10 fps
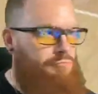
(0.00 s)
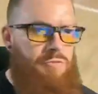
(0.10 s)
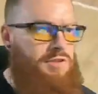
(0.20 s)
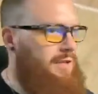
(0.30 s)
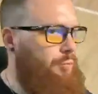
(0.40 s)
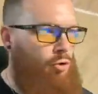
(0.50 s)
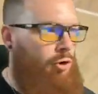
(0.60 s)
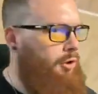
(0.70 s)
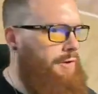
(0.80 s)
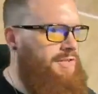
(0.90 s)
Simple
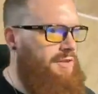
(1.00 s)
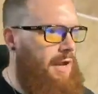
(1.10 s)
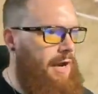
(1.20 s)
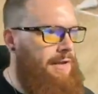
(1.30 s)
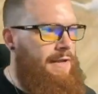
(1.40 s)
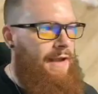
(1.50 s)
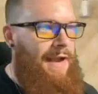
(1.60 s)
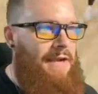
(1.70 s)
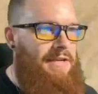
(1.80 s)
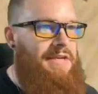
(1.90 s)
Curry slide,
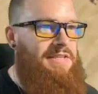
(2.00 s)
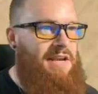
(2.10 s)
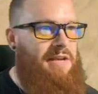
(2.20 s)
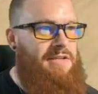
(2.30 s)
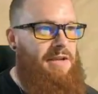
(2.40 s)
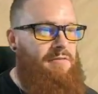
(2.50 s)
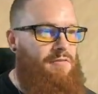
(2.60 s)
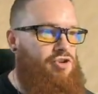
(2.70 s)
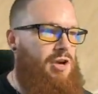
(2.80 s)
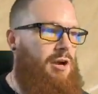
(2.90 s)
18 seconds left on the shot